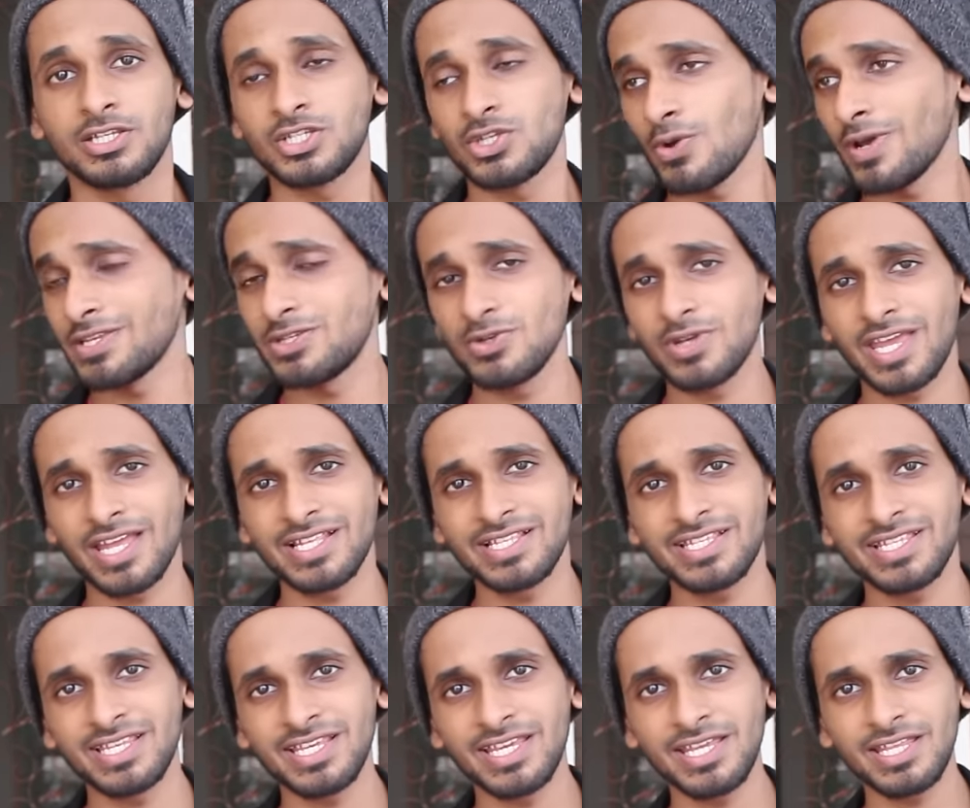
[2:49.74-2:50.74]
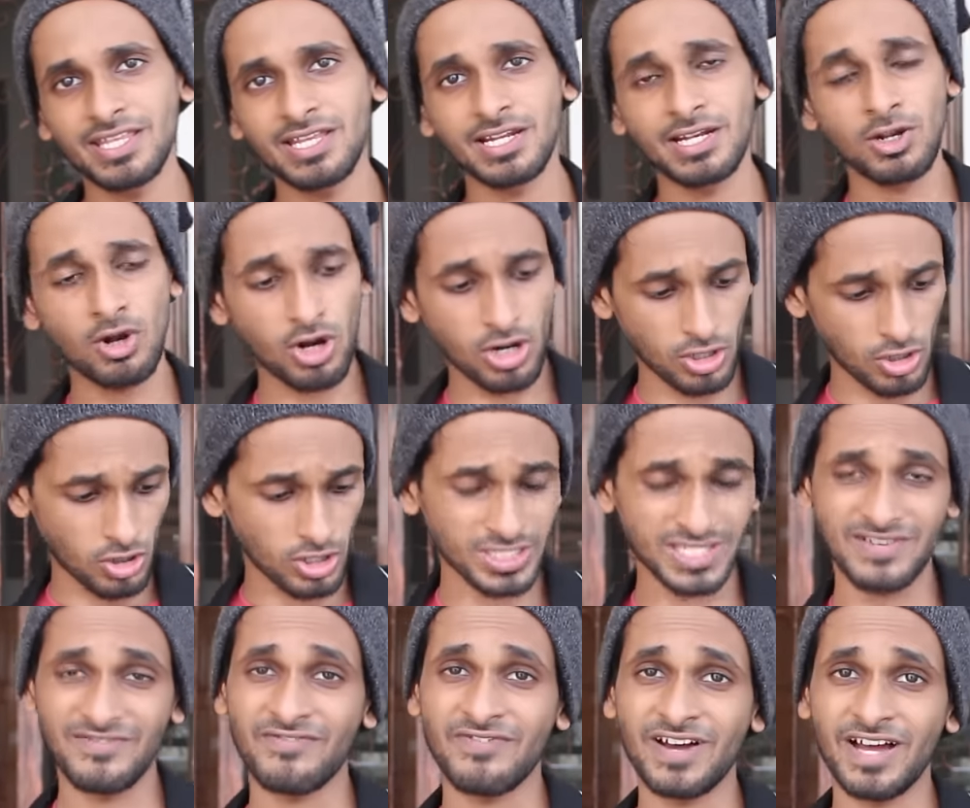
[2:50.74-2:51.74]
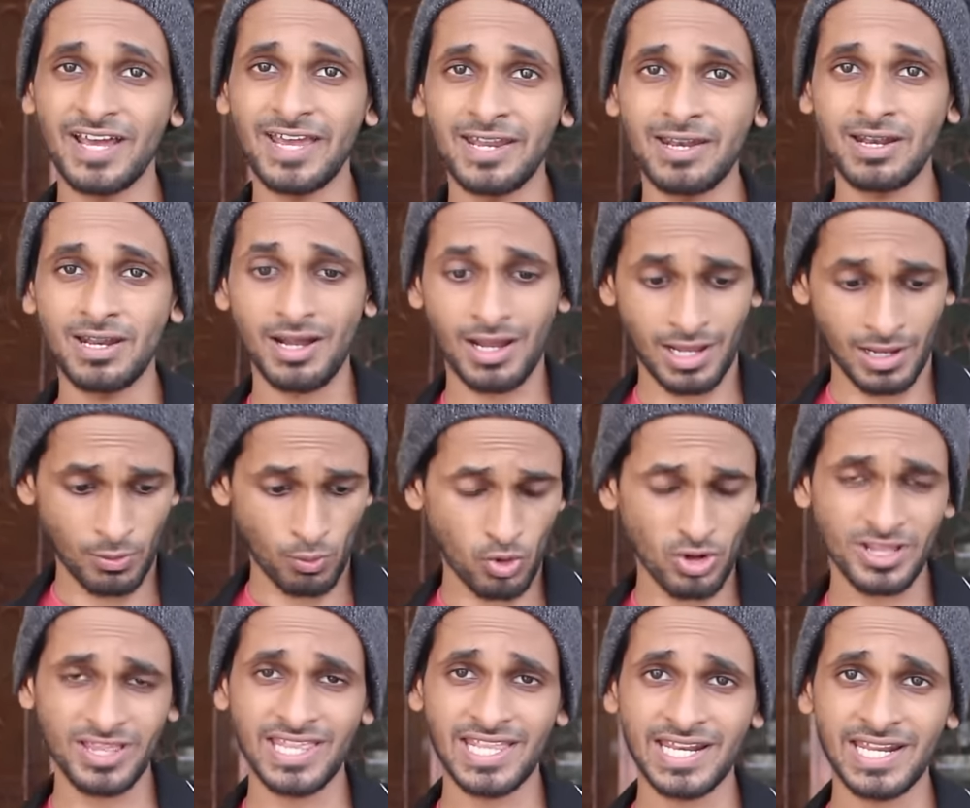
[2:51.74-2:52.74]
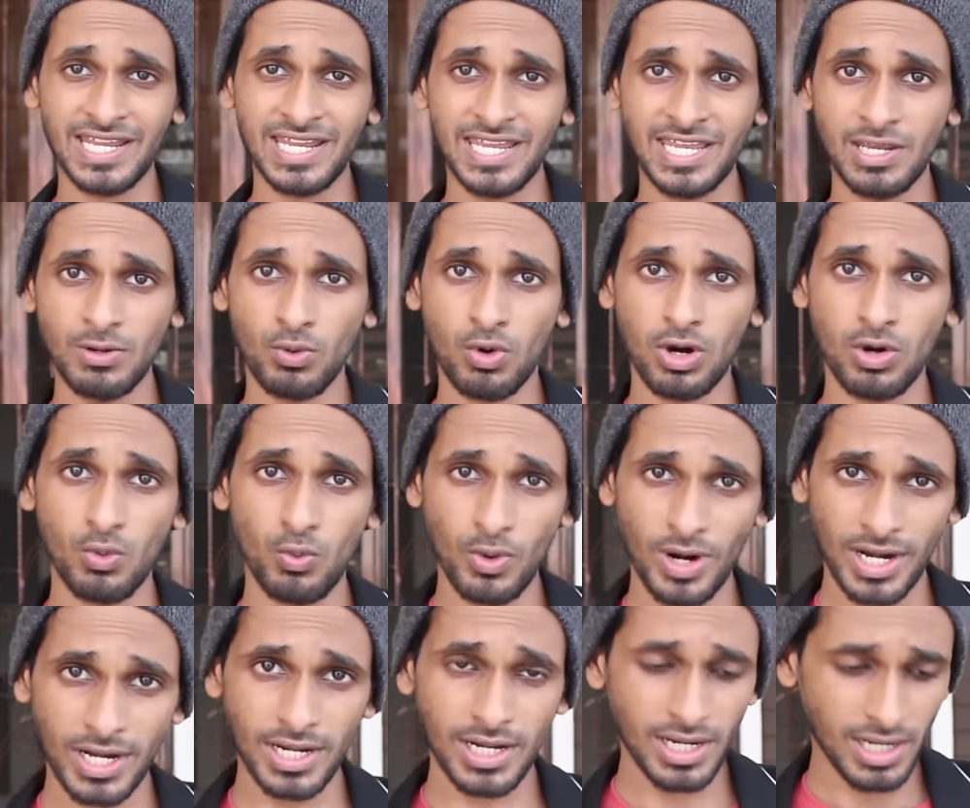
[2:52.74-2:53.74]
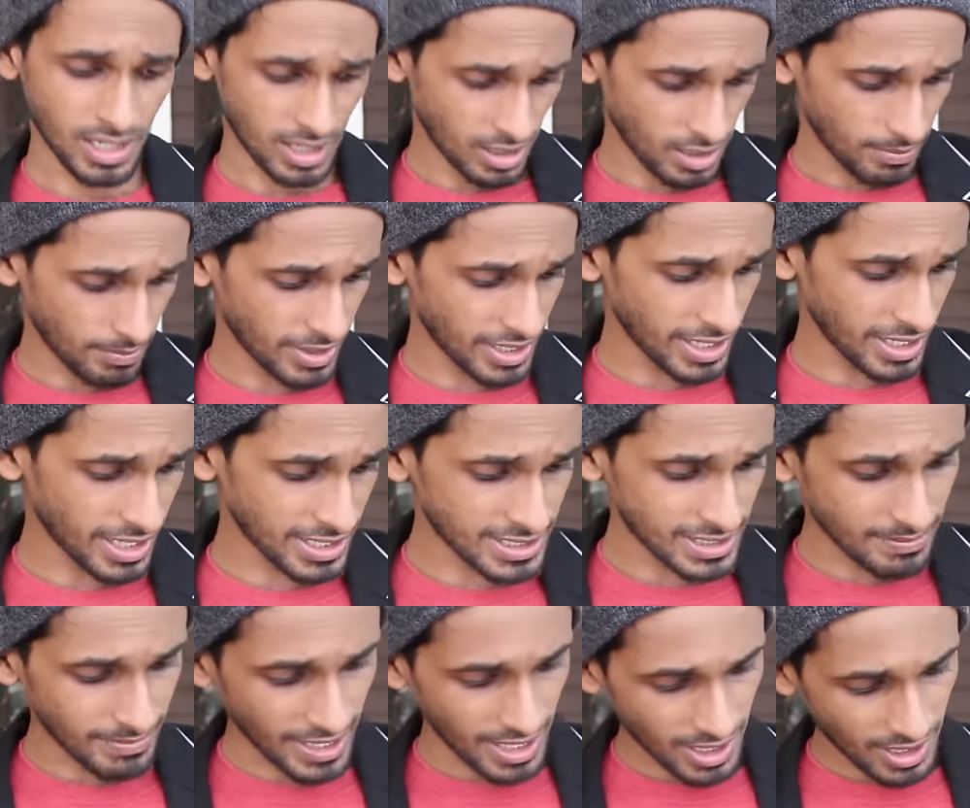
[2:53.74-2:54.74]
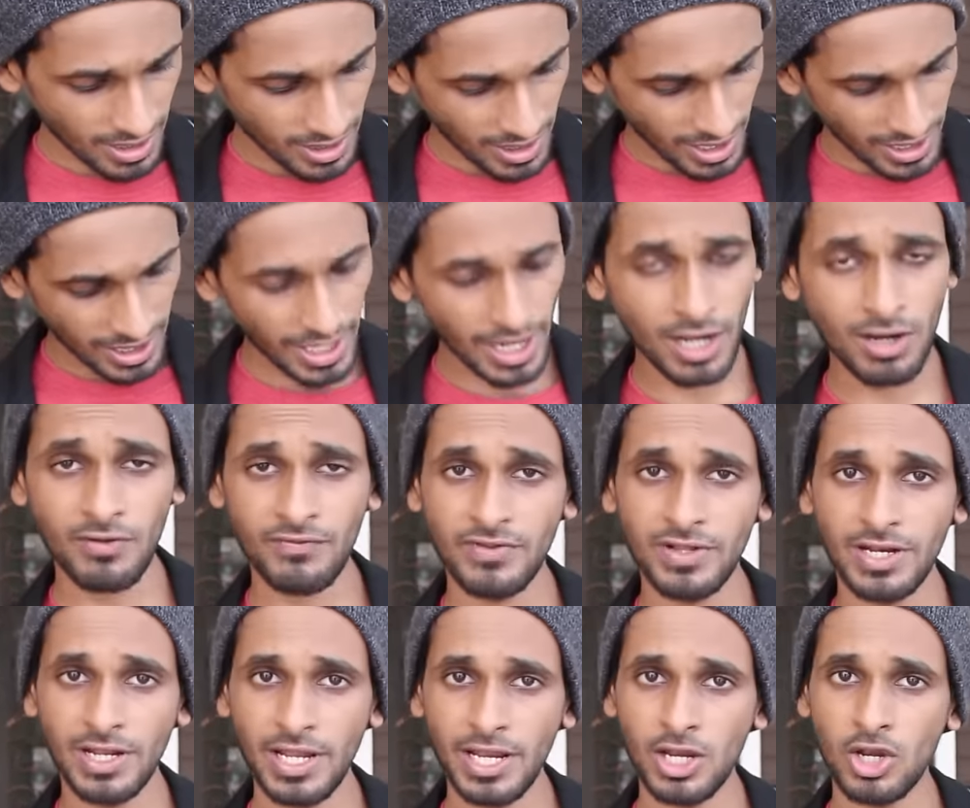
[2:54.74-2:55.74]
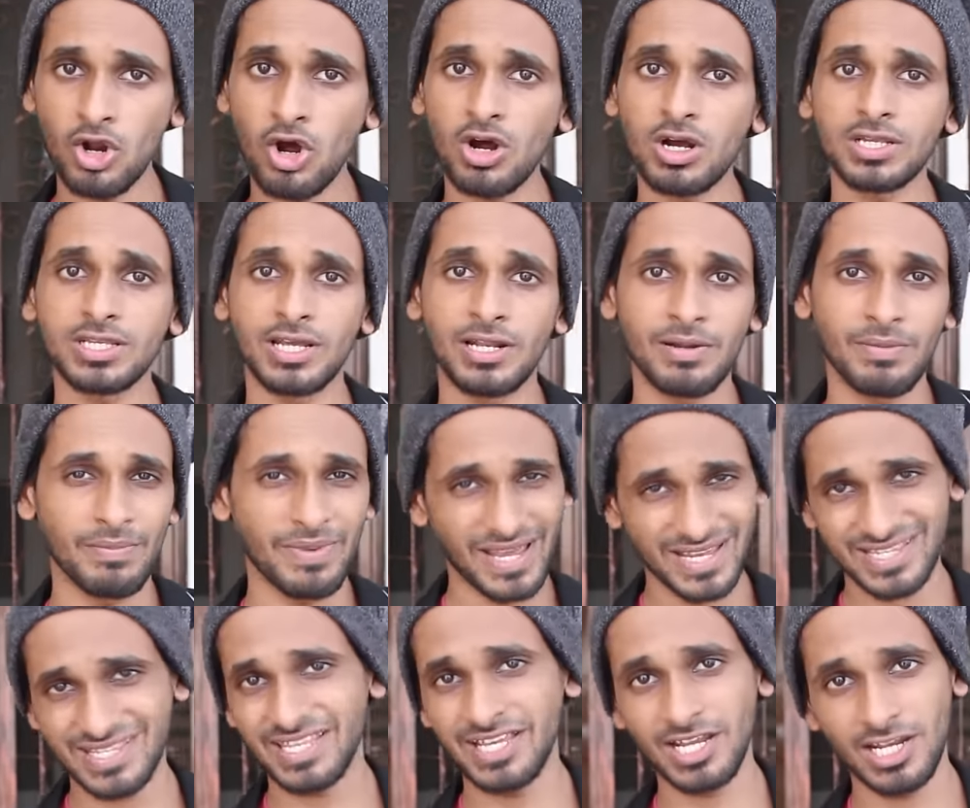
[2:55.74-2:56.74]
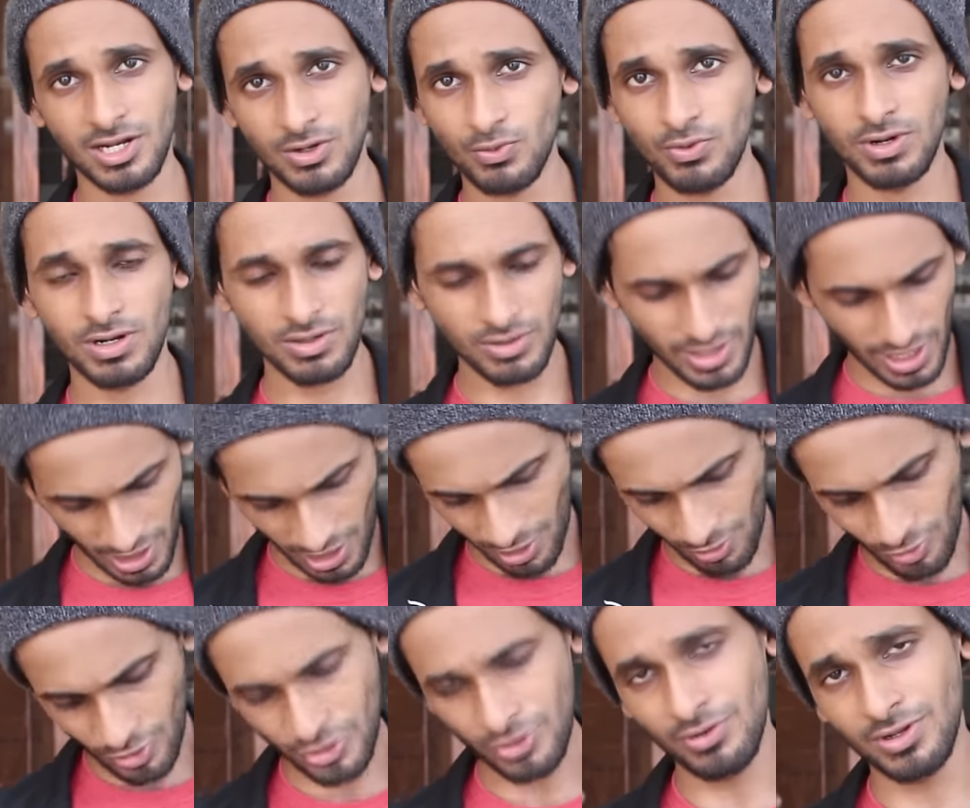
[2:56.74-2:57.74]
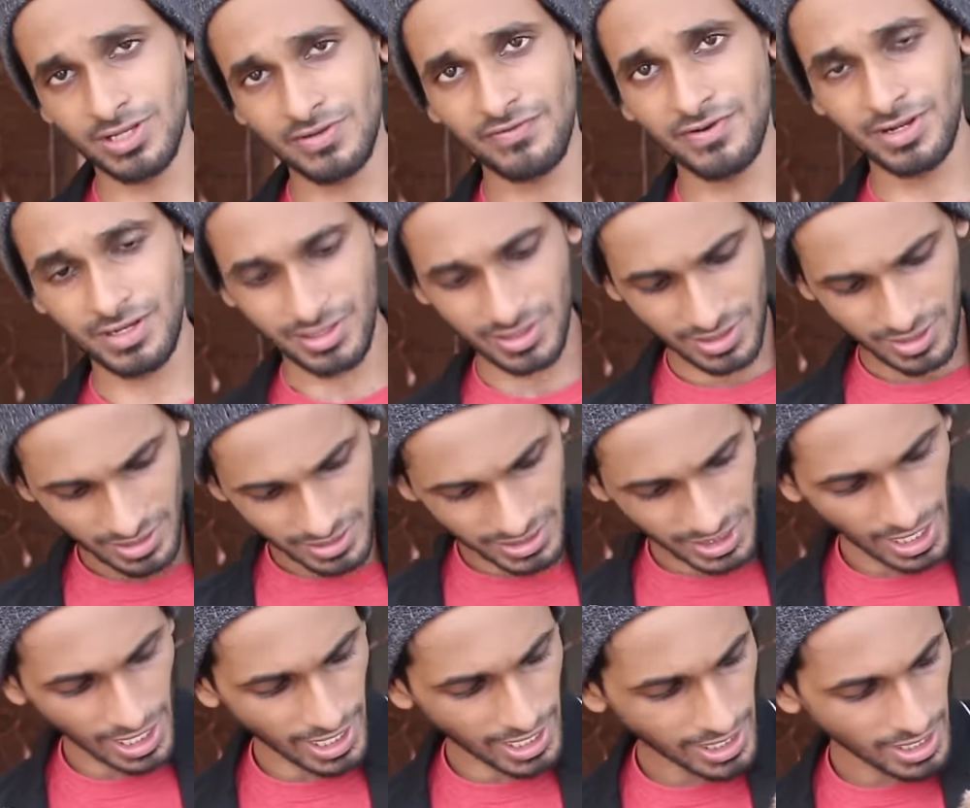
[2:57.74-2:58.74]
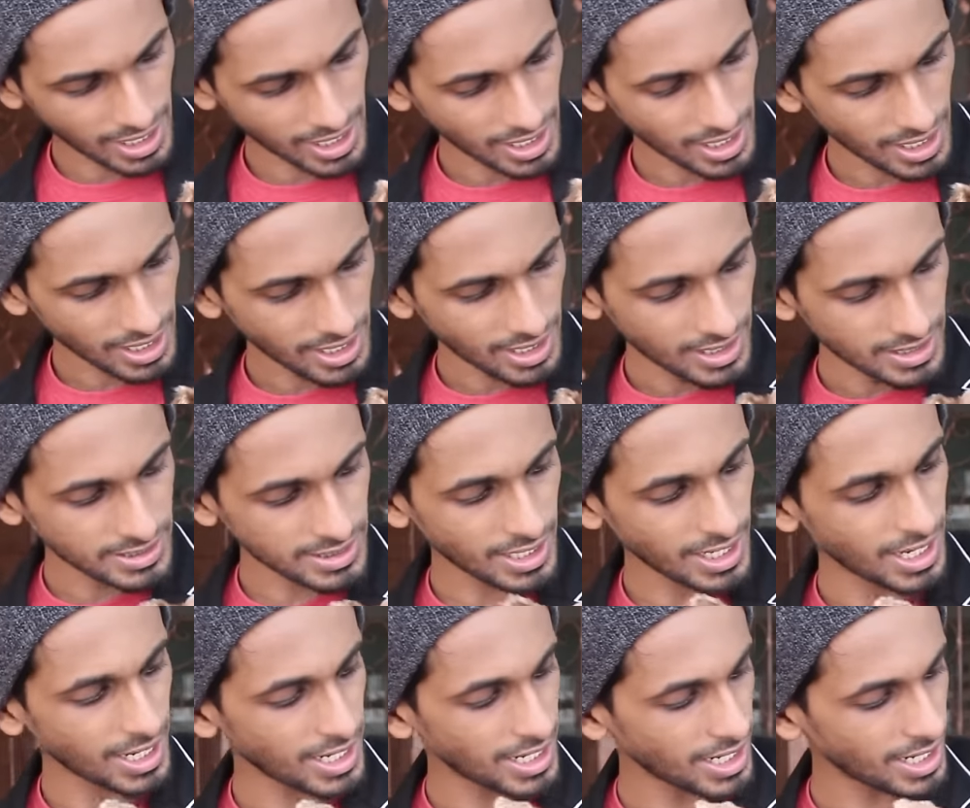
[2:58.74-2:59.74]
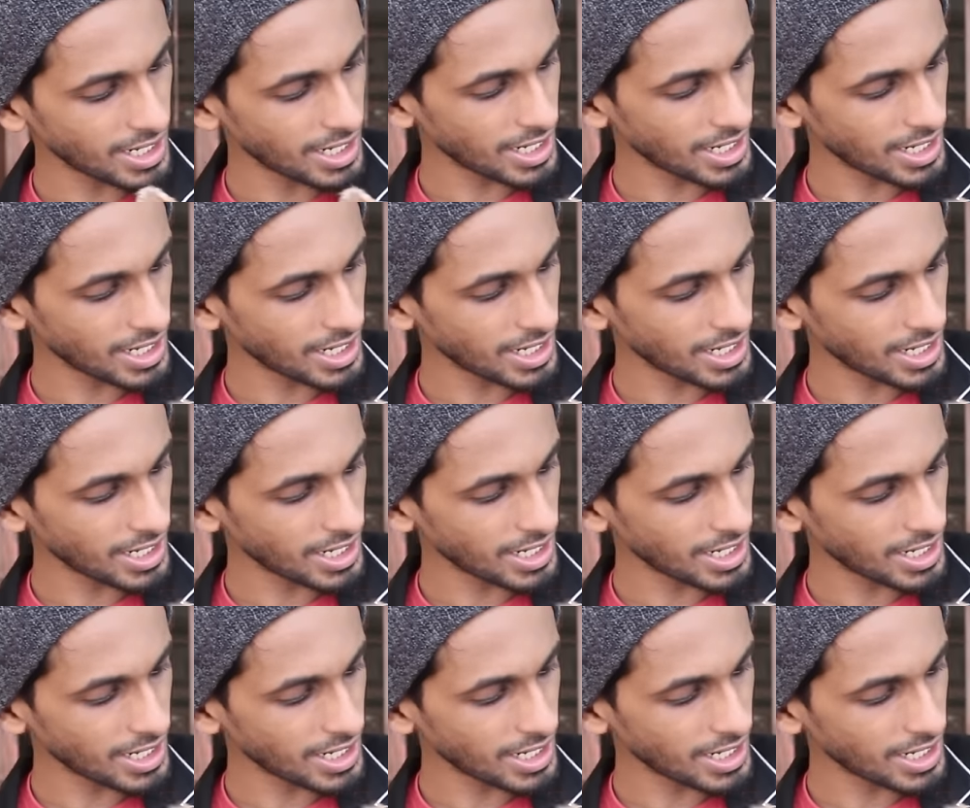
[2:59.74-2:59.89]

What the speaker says: So as you can see, the dog lost the fight. I won 3, he won 1. But it doesn't matter, at the end of the day, dogs are the best thing in the world. Look at how cute this fleur is. Say hi. Say hi.